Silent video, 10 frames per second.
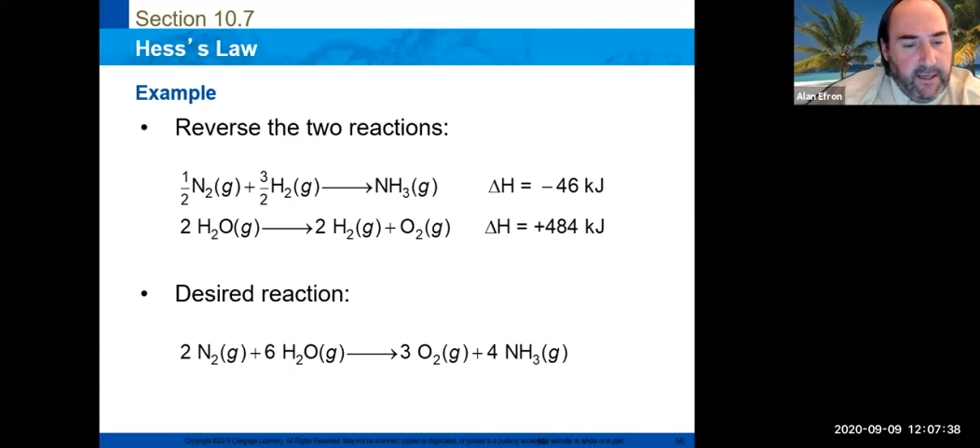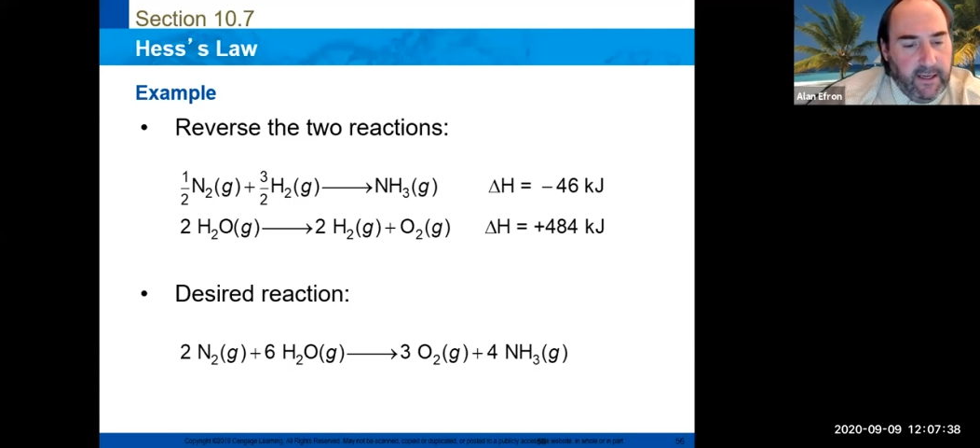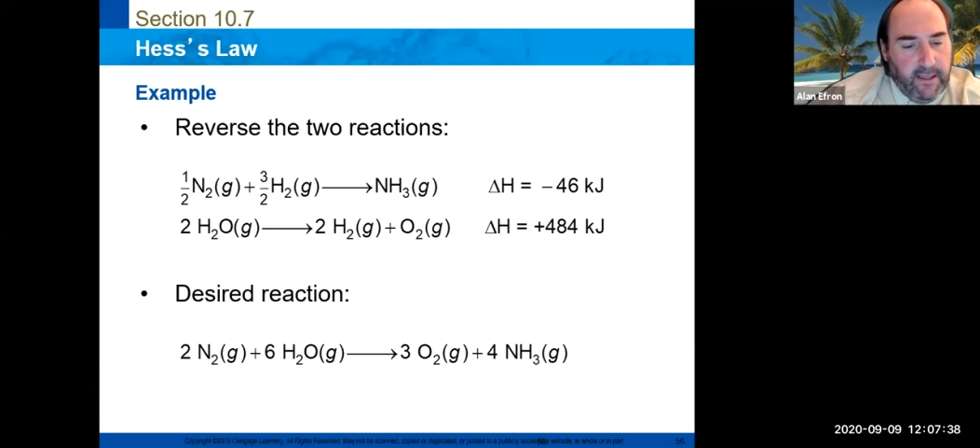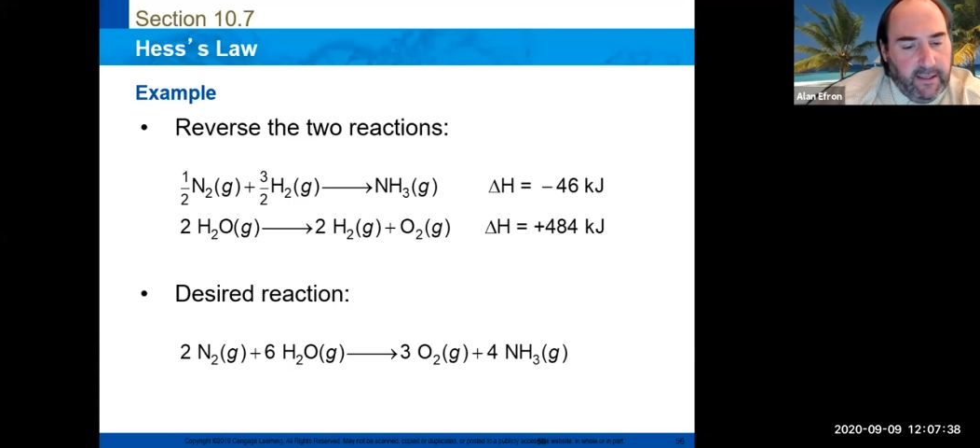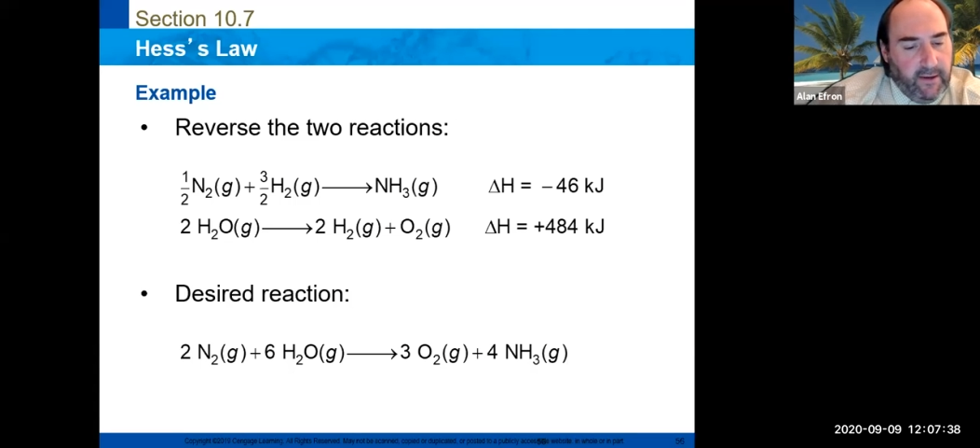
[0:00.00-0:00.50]

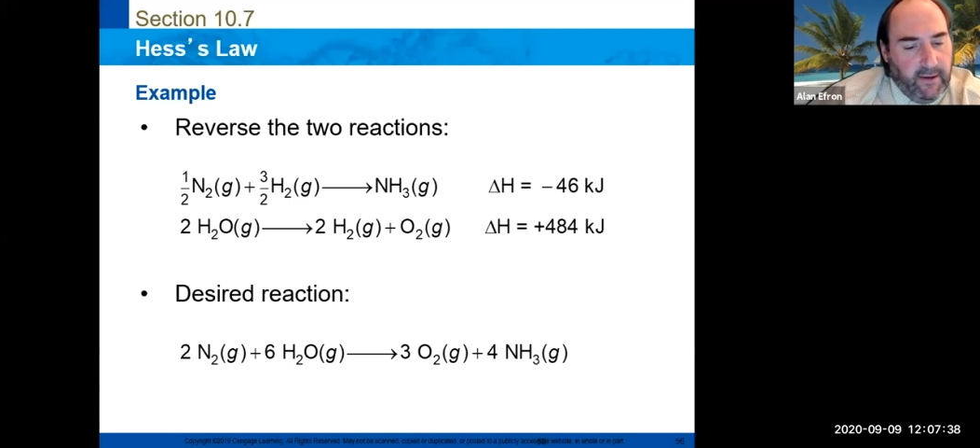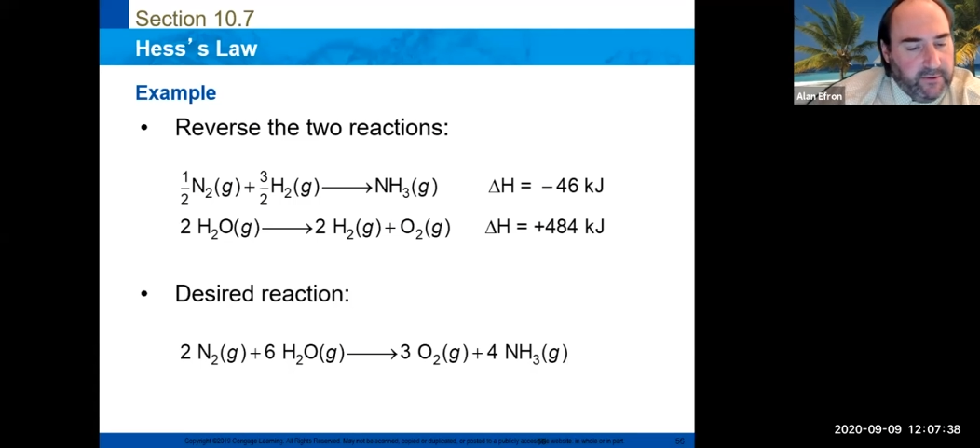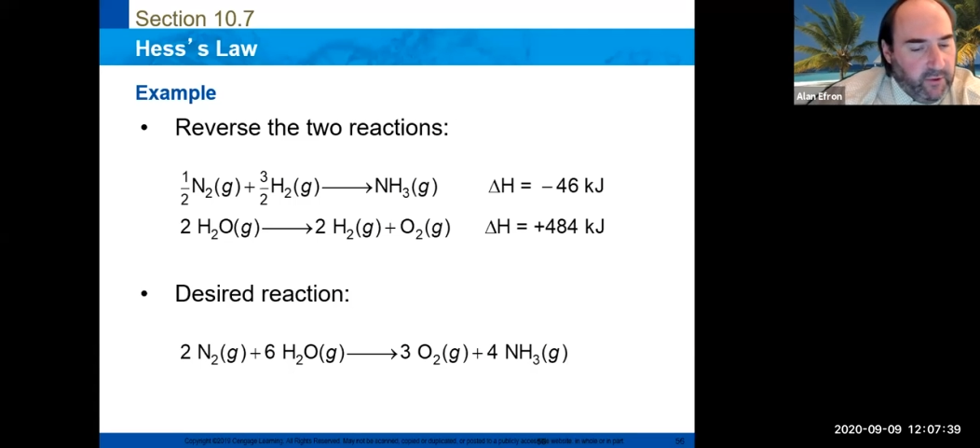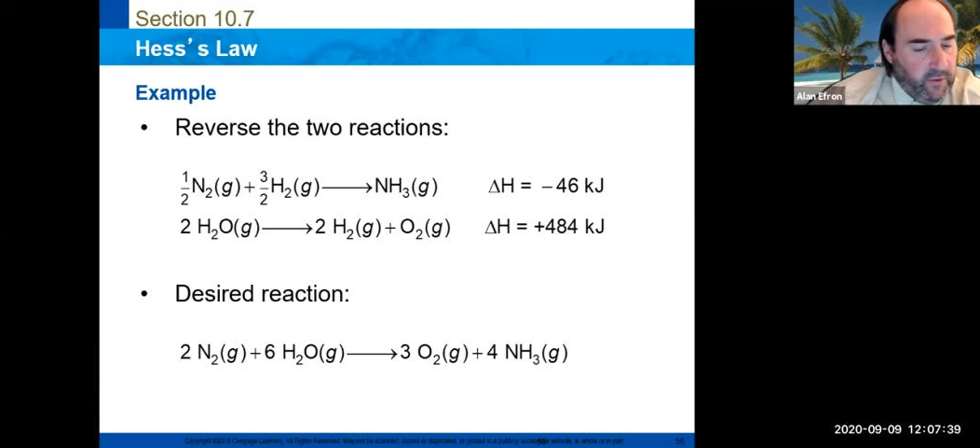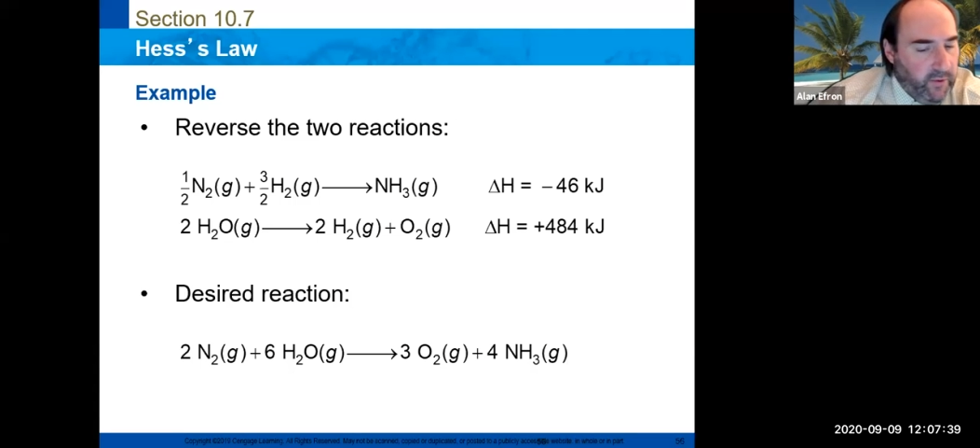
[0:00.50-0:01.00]
And then that will
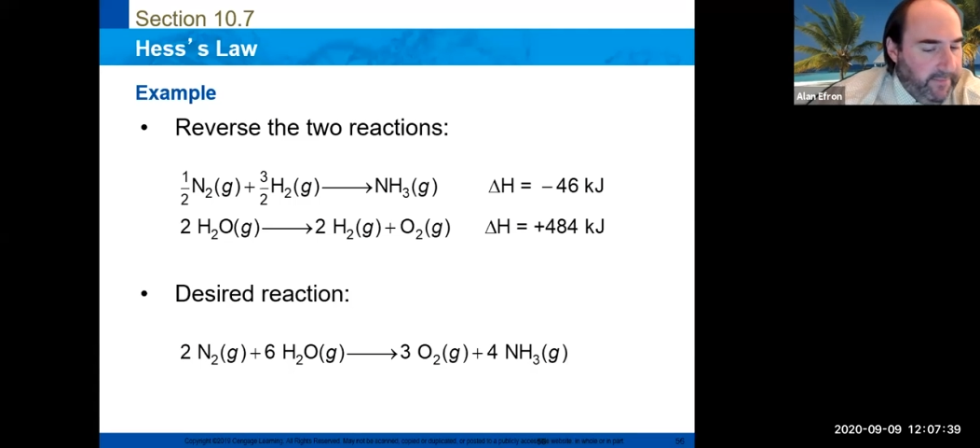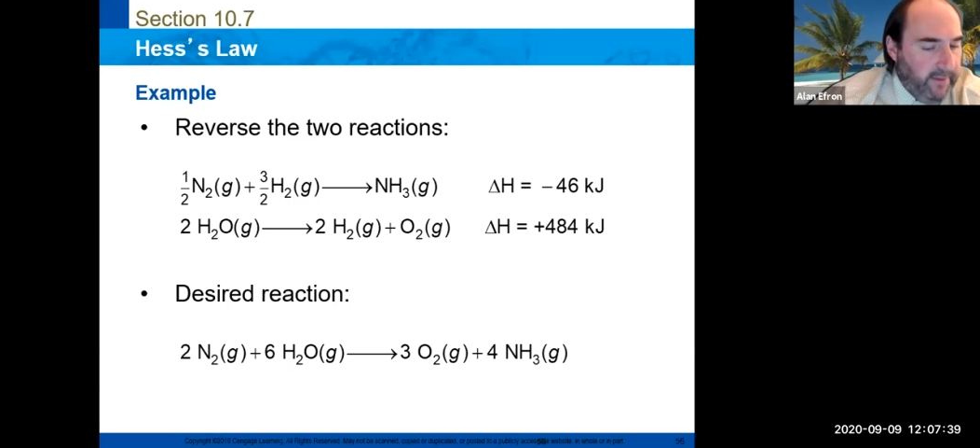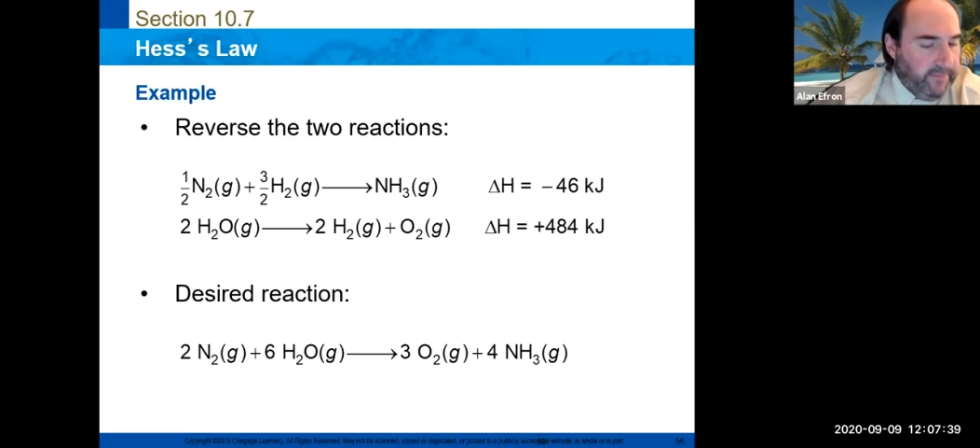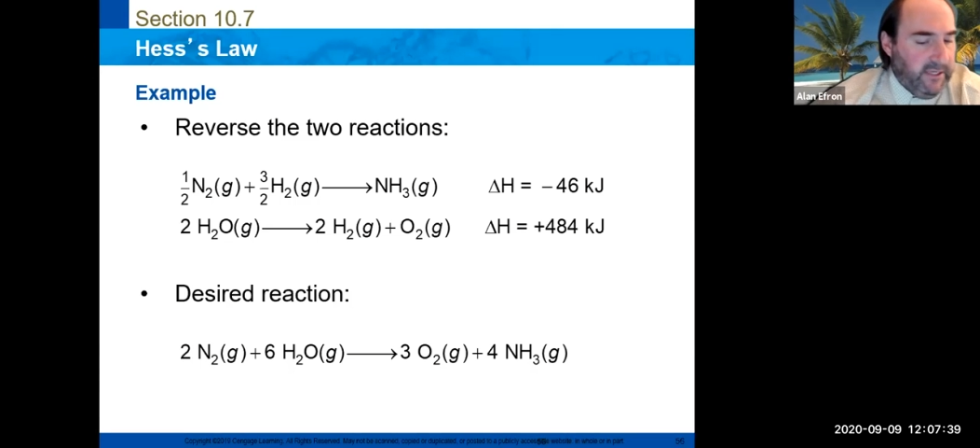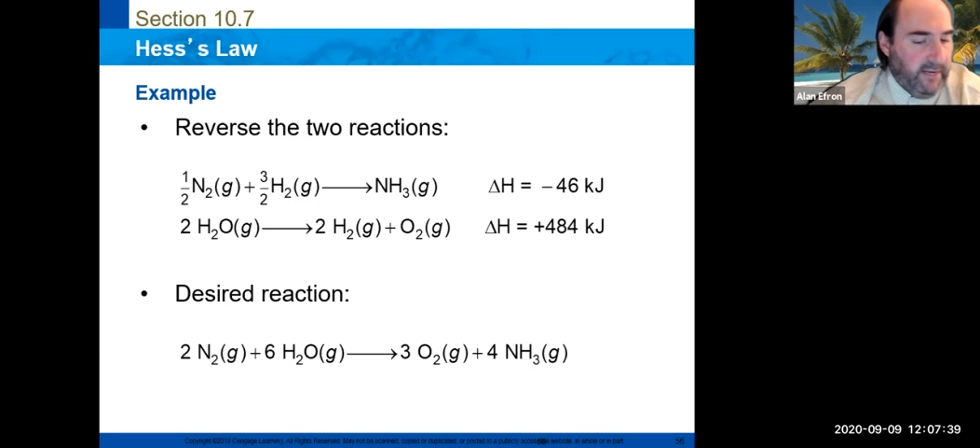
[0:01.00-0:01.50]
sort of wrap
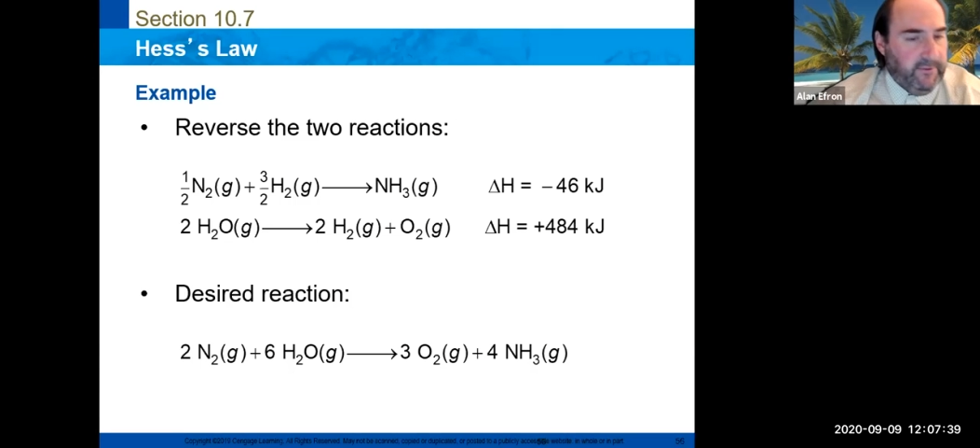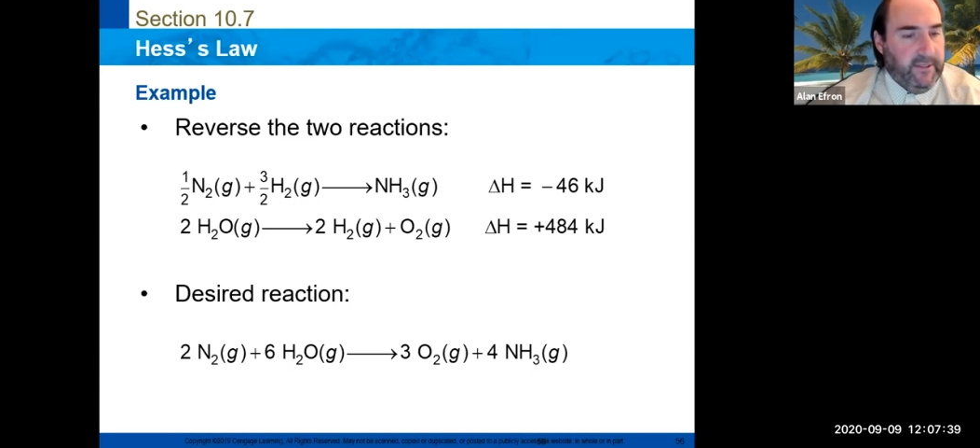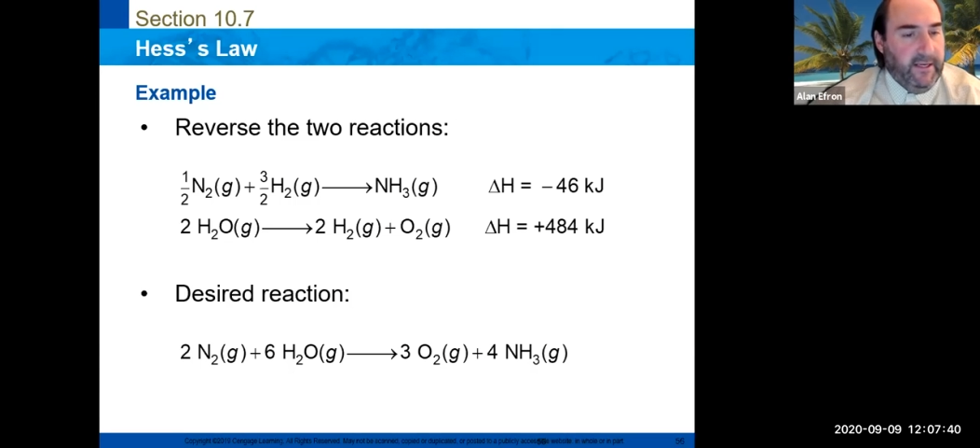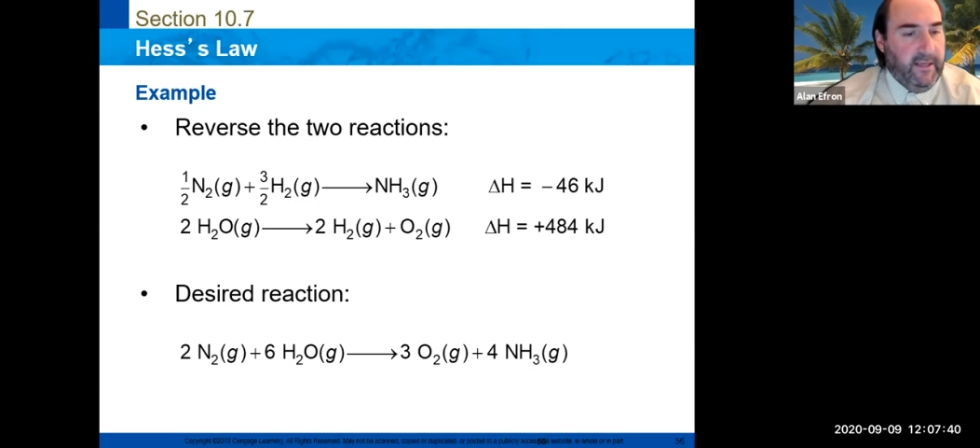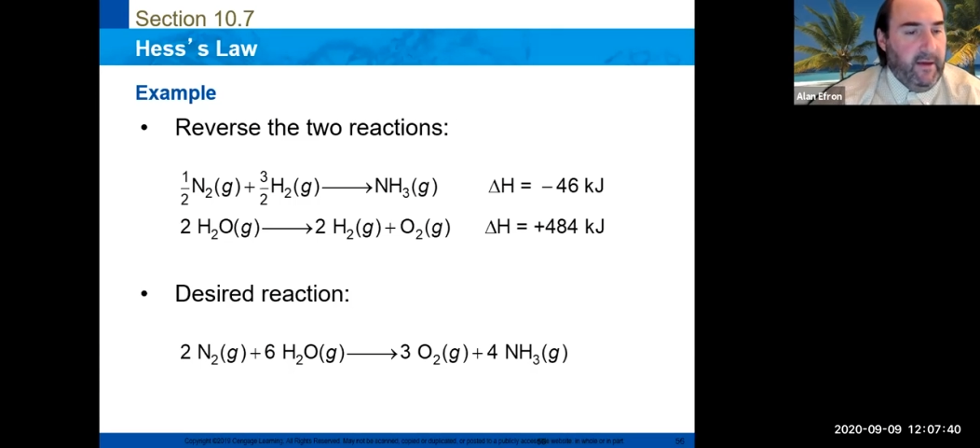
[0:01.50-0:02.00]
up chapter 10.